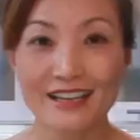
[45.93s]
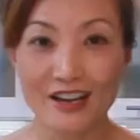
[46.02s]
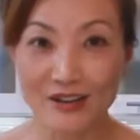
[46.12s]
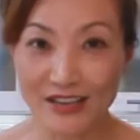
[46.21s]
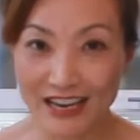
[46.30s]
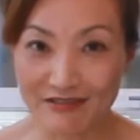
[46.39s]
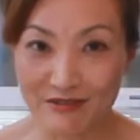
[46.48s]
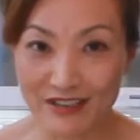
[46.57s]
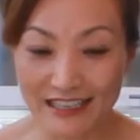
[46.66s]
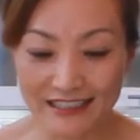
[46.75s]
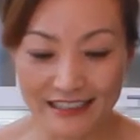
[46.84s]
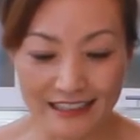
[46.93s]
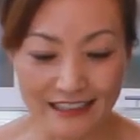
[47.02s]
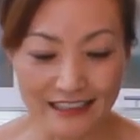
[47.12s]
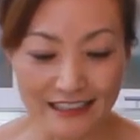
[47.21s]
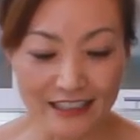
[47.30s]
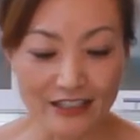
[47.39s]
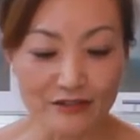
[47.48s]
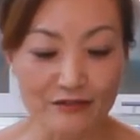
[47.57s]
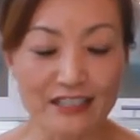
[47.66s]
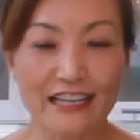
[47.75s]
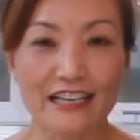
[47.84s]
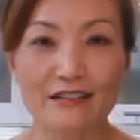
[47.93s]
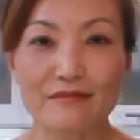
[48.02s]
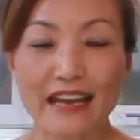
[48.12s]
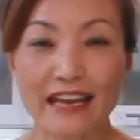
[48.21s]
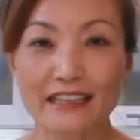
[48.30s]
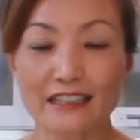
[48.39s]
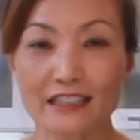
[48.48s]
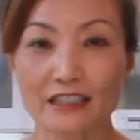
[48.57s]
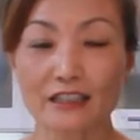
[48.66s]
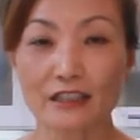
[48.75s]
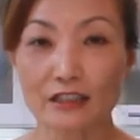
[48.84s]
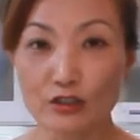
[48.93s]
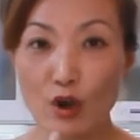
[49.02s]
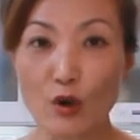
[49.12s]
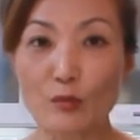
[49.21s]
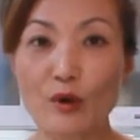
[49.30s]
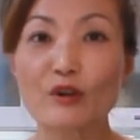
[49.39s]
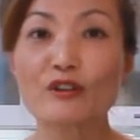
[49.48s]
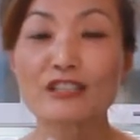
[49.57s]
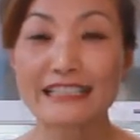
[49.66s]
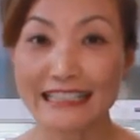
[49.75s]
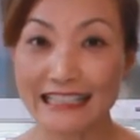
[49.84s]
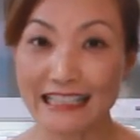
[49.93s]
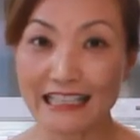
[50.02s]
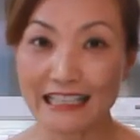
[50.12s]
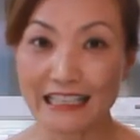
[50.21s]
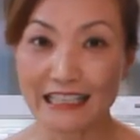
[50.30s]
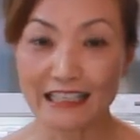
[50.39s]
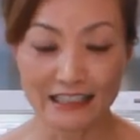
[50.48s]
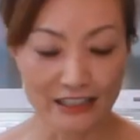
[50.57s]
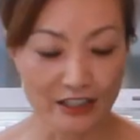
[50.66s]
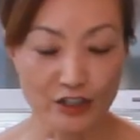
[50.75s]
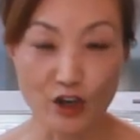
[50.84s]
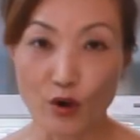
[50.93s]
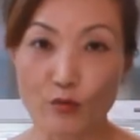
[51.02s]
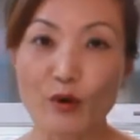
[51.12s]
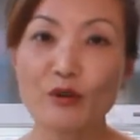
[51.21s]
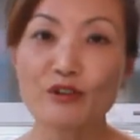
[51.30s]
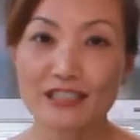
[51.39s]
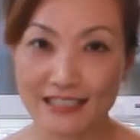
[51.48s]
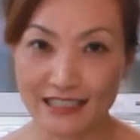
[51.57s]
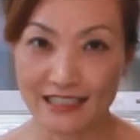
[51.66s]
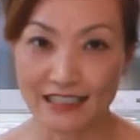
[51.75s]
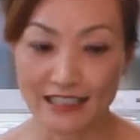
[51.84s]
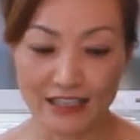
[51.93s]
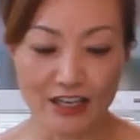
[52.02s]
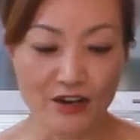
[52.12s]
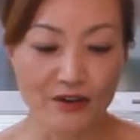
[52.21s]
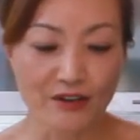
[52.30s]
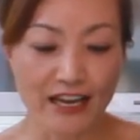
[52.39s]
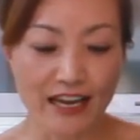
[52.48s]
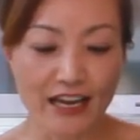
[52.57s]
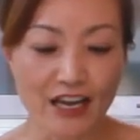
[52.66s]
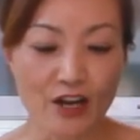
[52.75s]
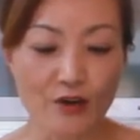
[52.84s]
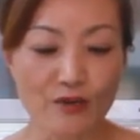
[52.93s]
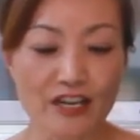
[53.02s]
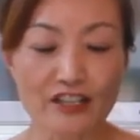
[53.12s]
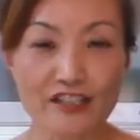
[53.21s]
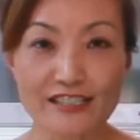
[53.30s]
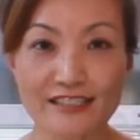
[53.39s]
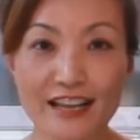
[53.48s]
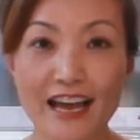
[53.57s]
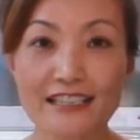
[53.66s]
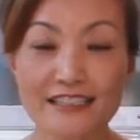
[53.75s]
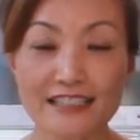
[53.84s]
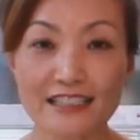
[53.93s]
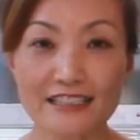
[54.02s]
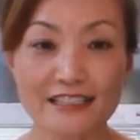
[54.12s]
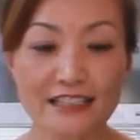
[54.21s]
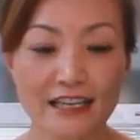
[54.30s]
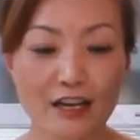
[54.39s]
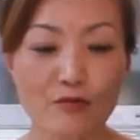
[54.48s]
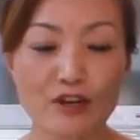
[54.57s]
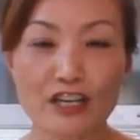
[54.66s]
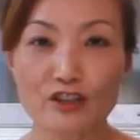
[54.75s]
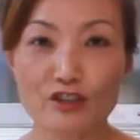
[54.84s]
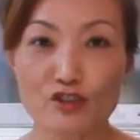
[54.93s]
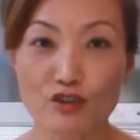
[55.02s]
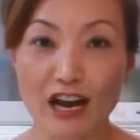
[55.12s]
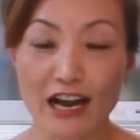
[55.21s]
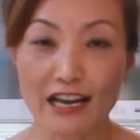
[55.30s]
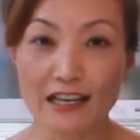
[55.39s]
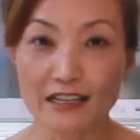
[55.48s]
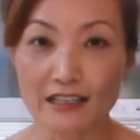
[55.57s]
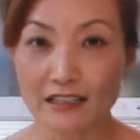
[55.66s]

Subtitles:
Okay everyone, we're gonna make Burdock tea. Okay, we need to slice this and we need to dry